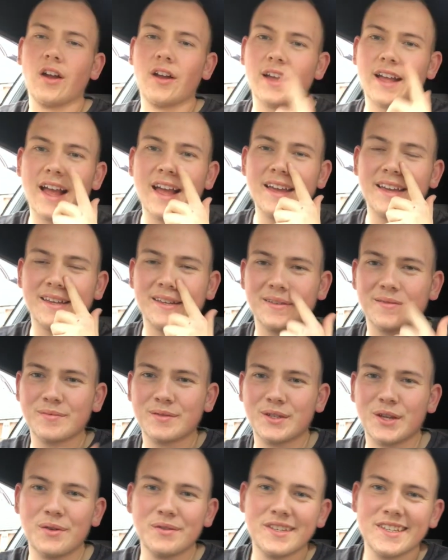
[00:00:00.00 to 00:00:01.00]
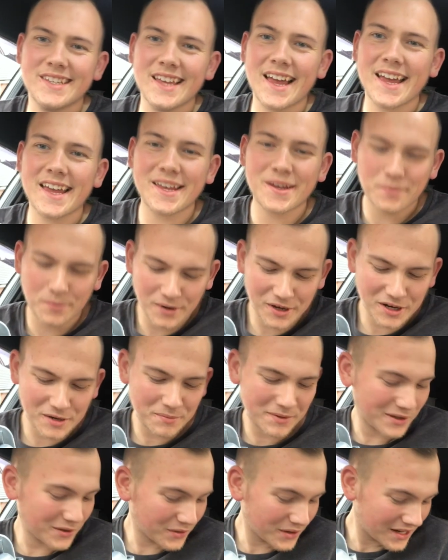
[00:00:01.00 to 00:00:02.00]
Okay, so today we're going to
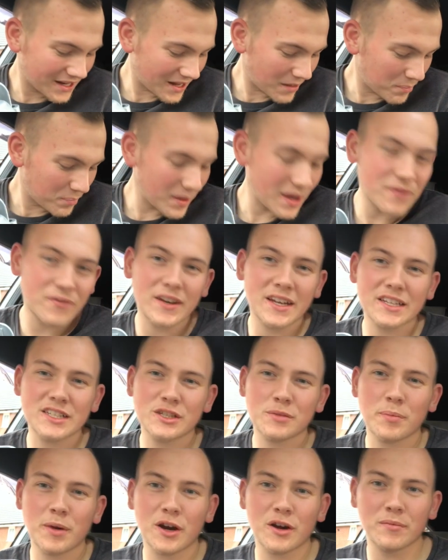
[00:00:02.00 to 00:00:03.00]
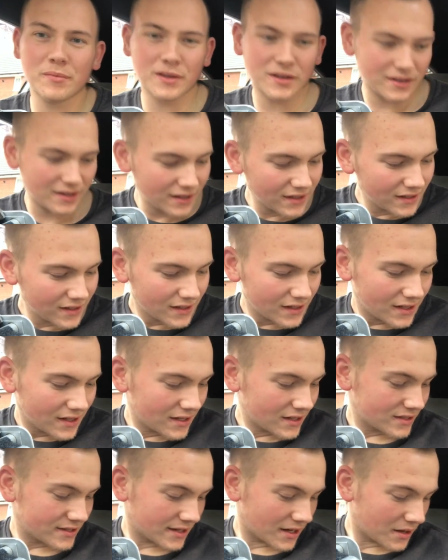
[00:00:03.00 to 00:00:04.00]
be doing a bit of an experiment.
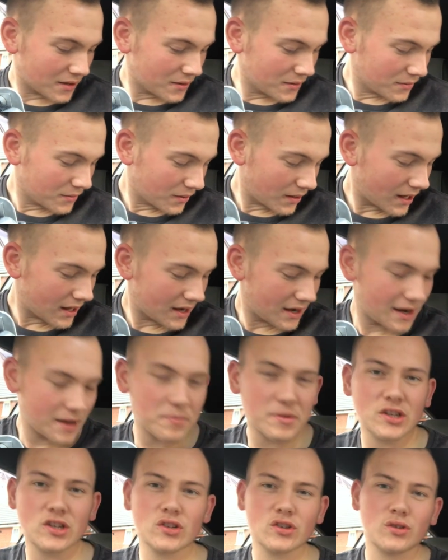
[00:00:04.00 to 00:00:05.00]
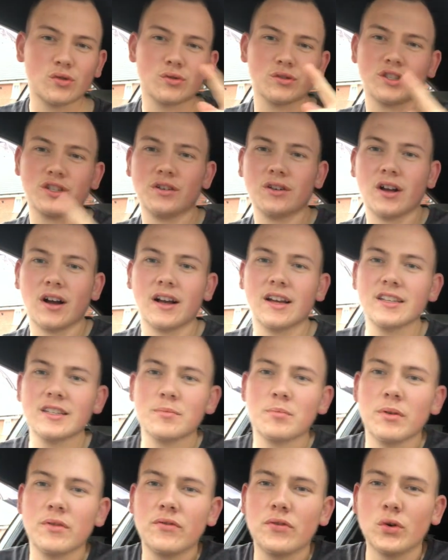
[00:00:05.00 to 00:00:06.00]
So let me just talk to you
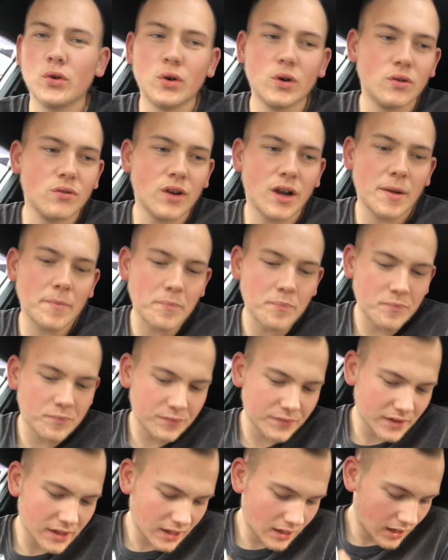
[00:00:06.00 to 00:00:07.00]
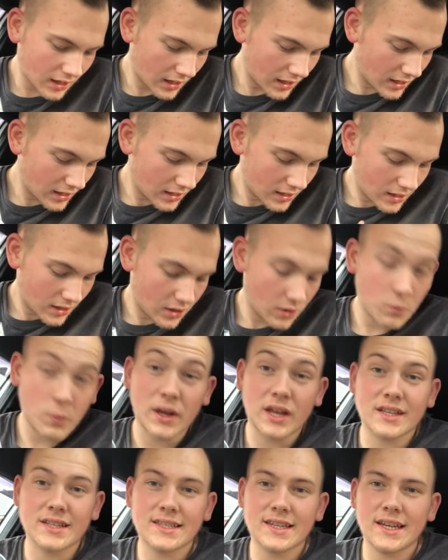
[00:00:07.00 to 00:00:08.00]
guys before
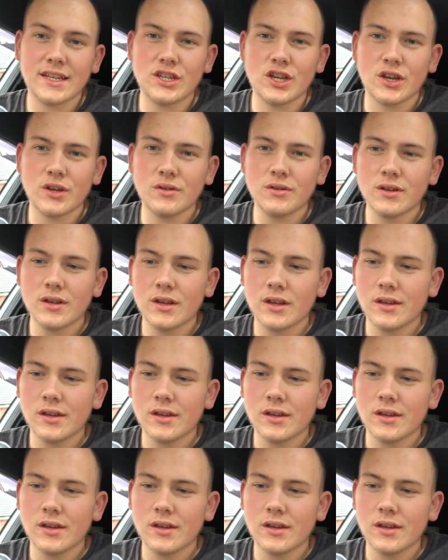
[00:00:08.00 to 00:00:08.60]
we continue.